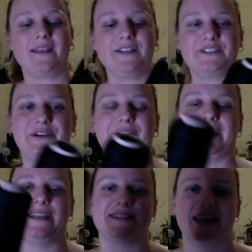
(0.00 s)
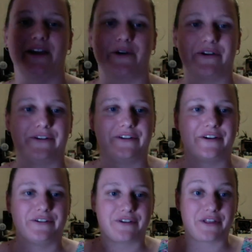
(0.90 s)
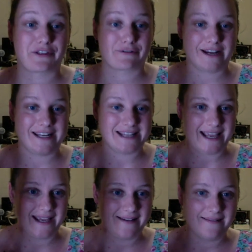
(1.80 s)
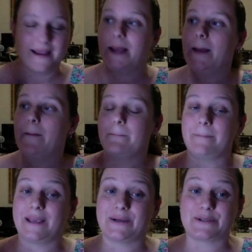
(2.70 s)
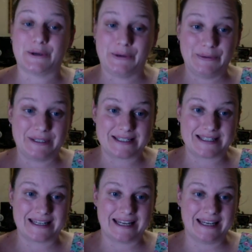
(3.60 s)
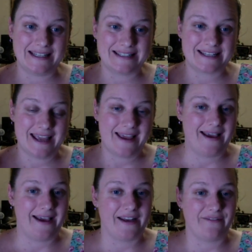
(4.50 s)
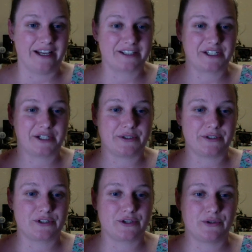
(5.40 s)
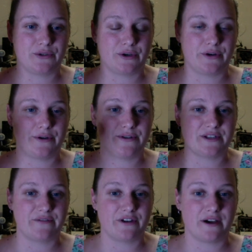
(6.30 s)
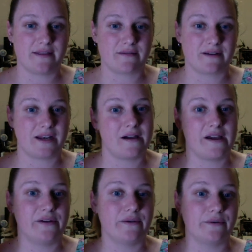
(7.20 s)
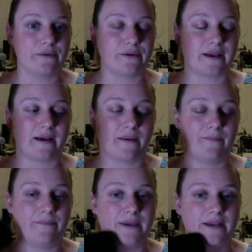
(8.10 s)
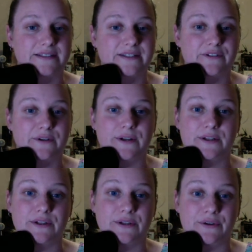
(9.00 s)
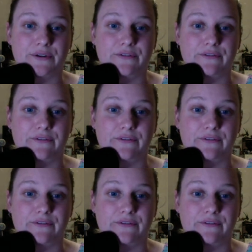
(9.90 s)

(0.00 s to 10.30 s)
So it is a cone of 310 because who doesn't need it? And I've actually got two cones of 939 on order because I've got a lot of